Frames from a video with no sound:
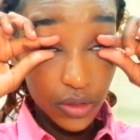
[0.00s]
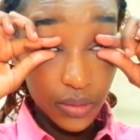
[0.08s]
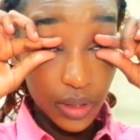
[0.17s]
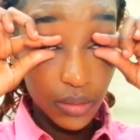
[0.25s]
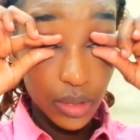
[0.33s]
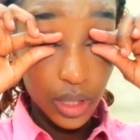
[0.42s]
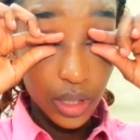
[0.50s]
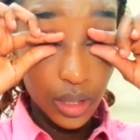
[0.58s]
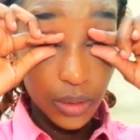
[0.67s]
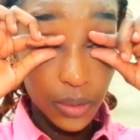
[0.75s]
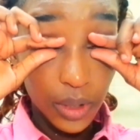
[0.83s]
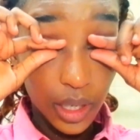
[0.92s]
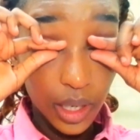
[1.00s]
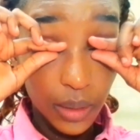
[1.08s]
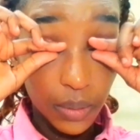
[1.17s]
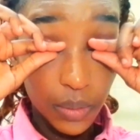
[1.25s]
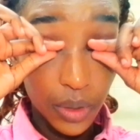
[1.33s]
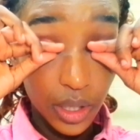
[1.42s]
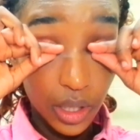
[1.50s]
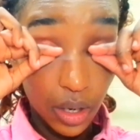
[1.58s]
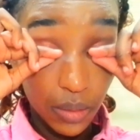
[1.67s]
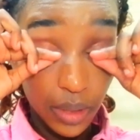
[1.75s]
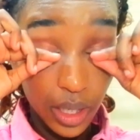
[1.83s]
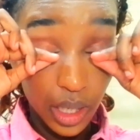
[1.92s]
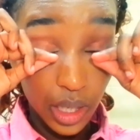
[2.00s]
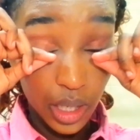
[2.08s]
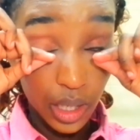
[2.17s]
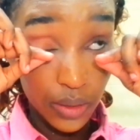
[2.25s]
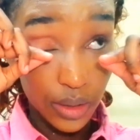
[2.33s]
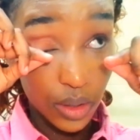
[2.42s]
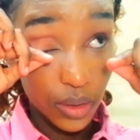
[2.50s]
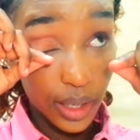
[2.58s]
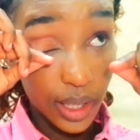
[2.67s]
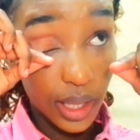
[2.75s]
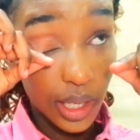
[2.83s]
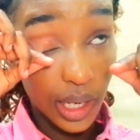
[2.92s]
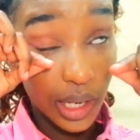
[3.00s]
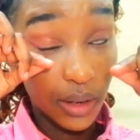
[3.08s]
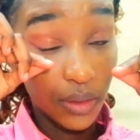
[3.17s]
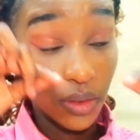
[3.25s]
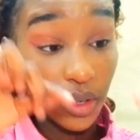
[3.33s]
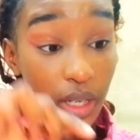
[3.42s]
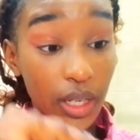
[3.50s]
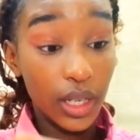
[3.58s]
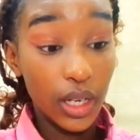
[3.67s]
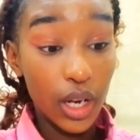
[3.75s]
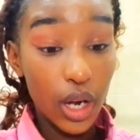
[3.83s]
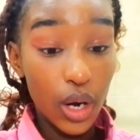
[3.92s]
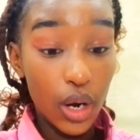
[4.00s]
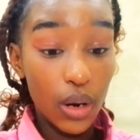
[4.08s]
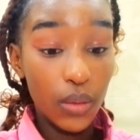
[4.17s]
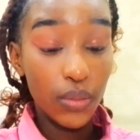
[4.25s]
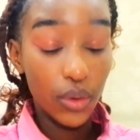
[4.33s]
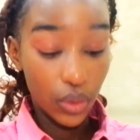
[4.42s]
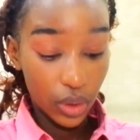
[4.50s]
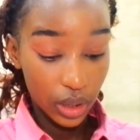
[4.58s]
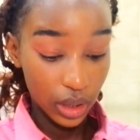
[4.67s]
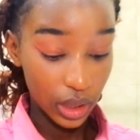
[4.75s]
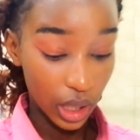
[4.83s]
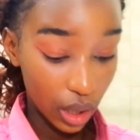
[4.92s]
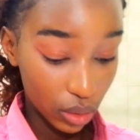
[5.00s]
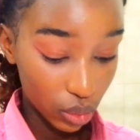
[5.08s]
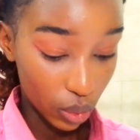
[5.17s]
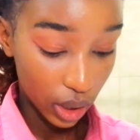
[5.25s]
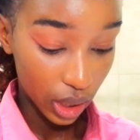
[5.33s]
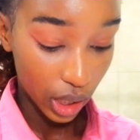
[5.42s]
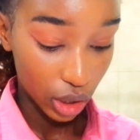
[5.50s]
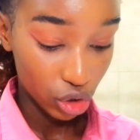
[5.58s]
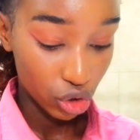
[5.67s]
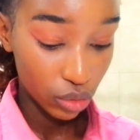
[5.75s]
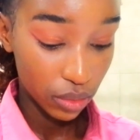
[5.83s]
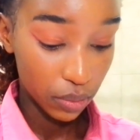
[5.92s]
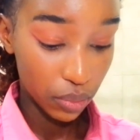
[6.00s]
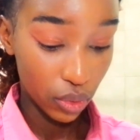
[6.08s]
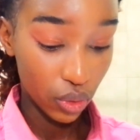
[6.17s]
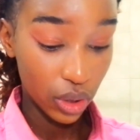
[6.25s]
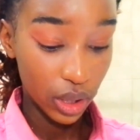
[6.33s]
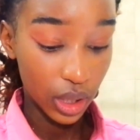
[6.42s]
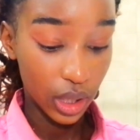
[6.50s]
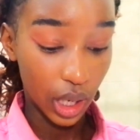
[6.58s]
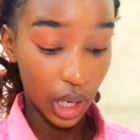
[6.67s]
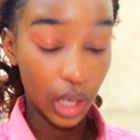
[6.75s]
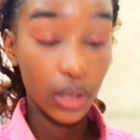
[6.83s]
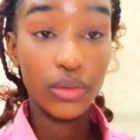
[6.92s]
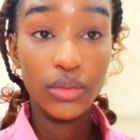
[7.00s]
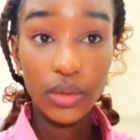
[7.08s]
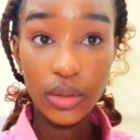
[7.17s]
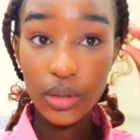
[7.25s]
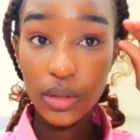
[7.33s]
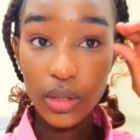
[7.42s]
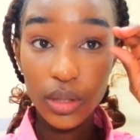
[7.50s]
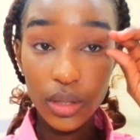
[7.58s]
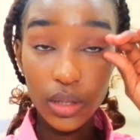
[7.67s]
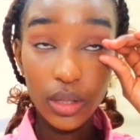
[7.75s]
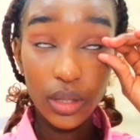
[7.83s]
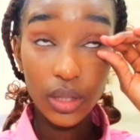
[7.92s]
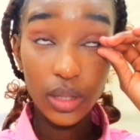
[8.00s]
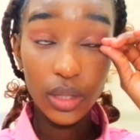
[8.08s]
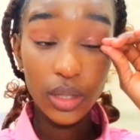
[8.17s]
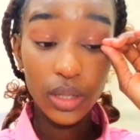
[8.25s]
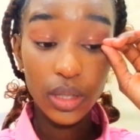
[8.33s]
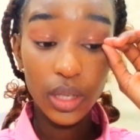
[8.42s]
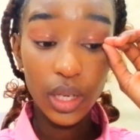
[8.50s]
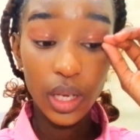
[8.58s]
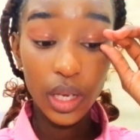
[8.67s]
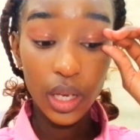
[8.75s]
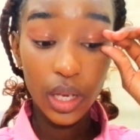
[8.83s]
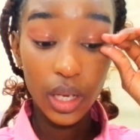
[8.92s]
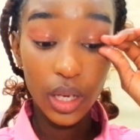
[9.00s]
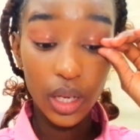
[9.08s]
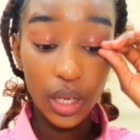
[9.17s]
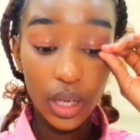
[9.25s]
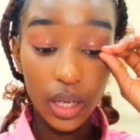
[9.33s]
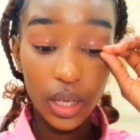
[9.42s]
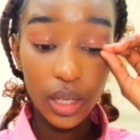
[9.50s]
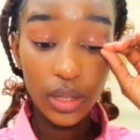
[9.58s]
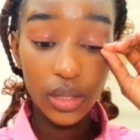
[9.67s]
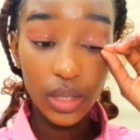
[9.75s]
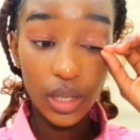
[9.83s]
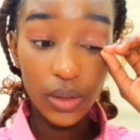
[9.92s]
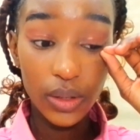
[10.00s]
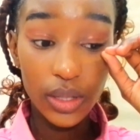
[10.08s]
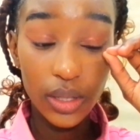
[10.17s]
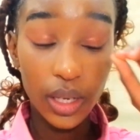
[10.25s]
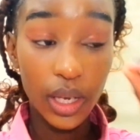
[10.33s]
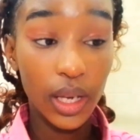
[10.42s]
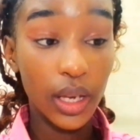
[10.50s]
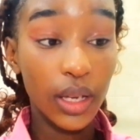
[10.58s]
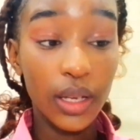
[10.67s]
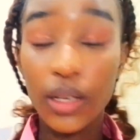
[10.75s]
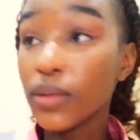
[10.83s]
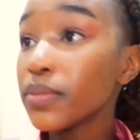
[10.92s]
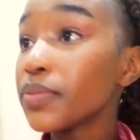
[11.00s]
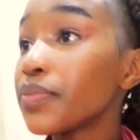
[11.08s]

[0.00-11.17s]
my makeup while I break down my day, even though I think I've already broken down what has to be broken down. Yay, today was okay.